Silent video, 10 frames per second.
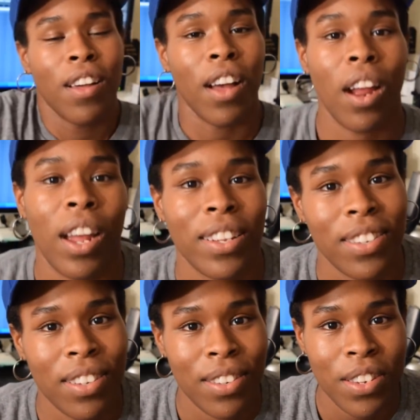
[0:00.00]

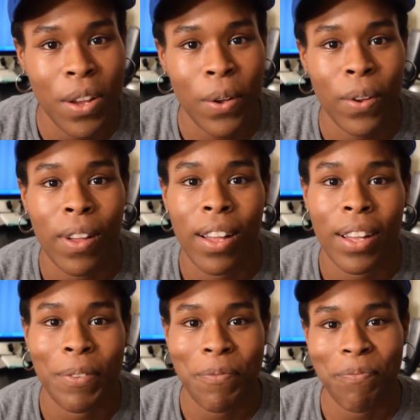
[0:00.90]
Alright,
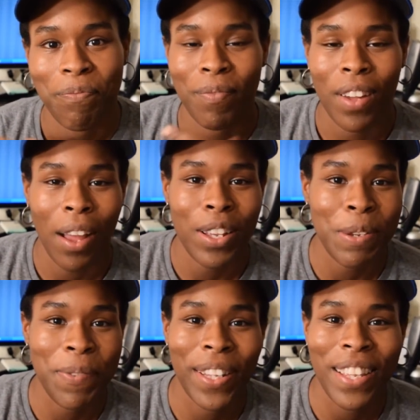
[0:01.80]
so I guess
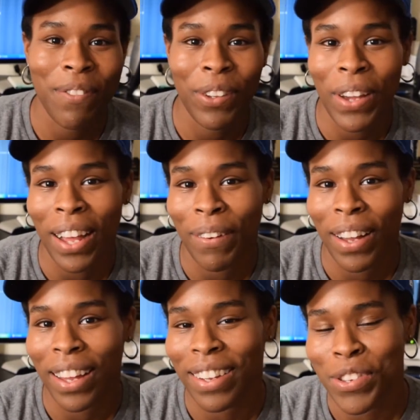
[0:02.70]
I'm gonna leave you how
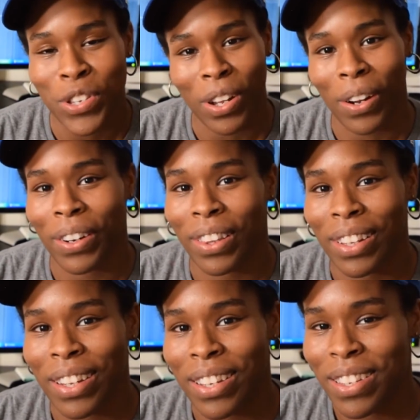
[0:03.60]
I started
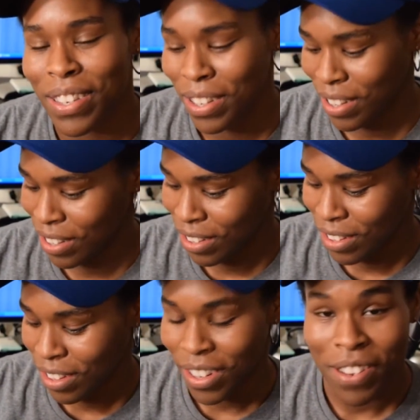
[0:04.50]
these
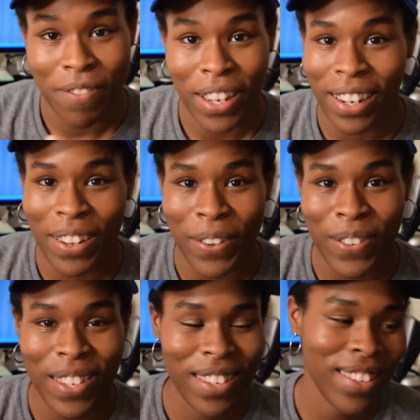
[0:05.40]

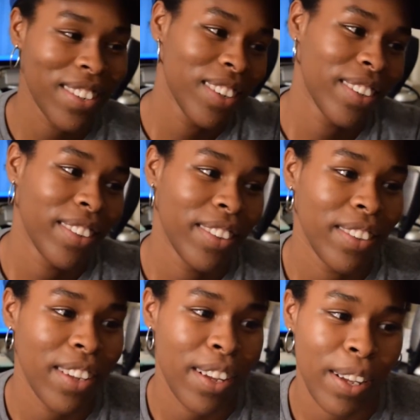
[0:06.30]
videos.
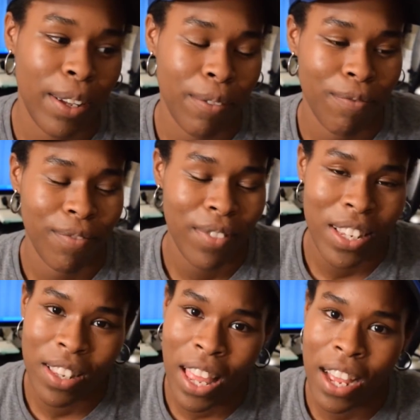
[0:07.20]

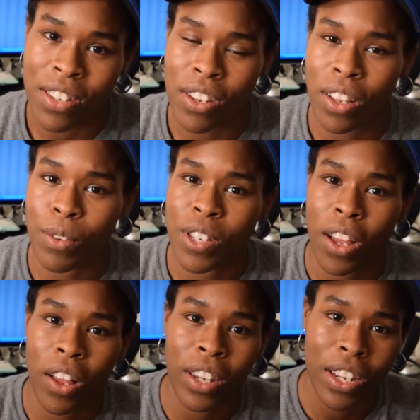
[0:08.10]
This last song is
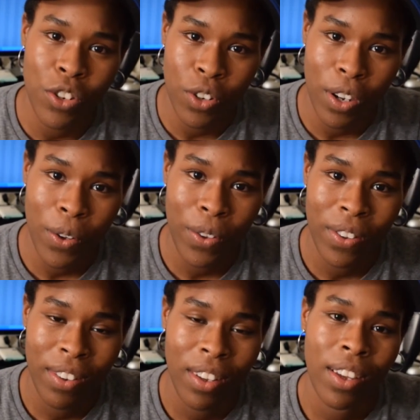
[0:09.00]
called Intro,
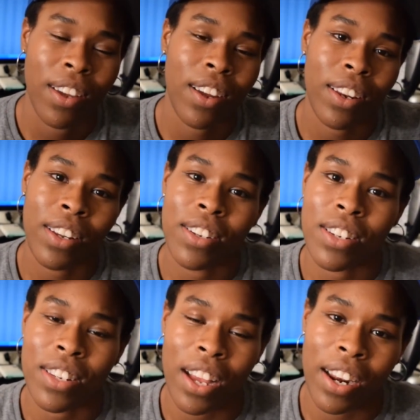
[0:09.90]
and it
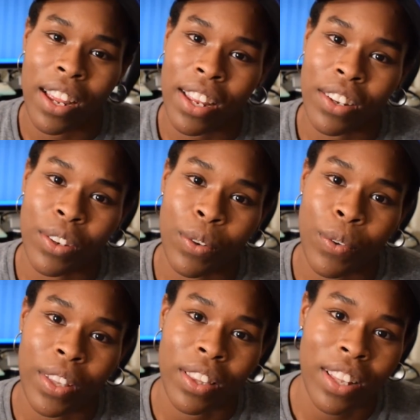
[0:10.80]
just kind of had to do
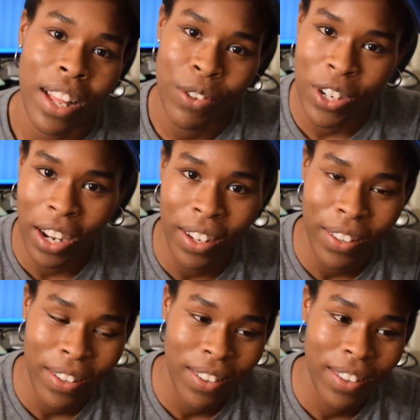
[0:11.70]
with Kloudchild,